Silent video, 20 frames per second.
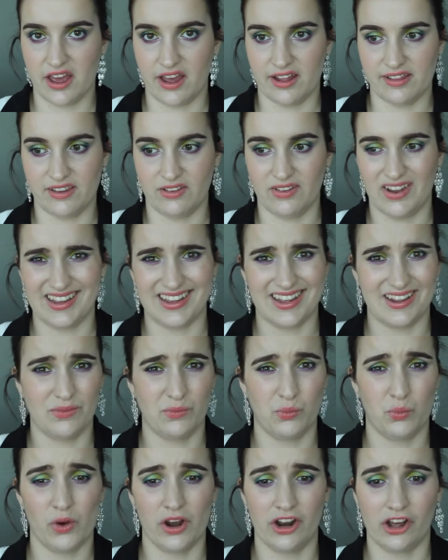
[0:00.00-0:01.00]
until like
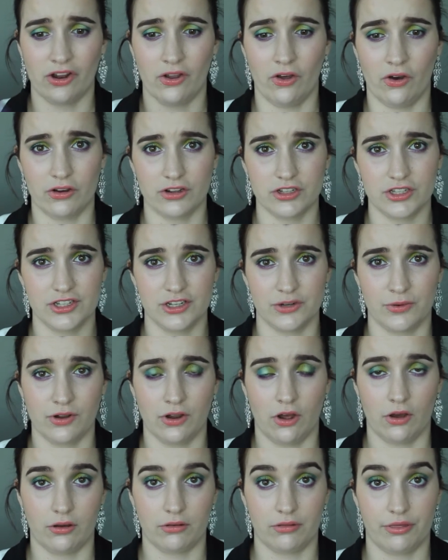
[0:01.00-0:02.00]
1 o'clock, 2
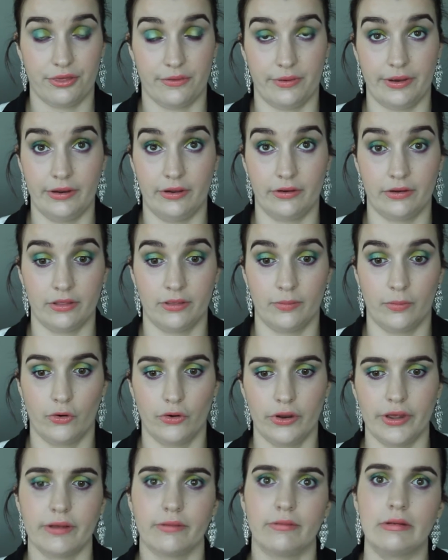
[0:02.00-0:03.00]
o'clock, 3 o'clock in the
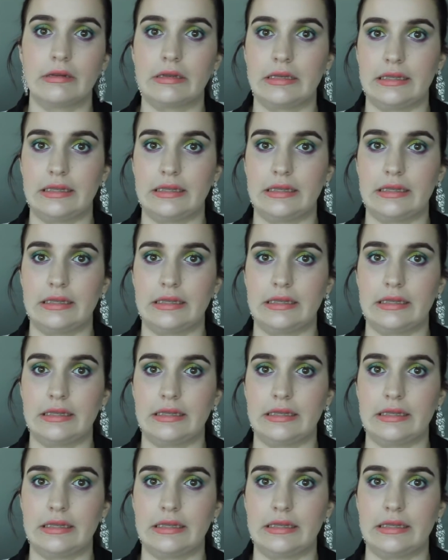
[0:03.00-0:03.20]
morning.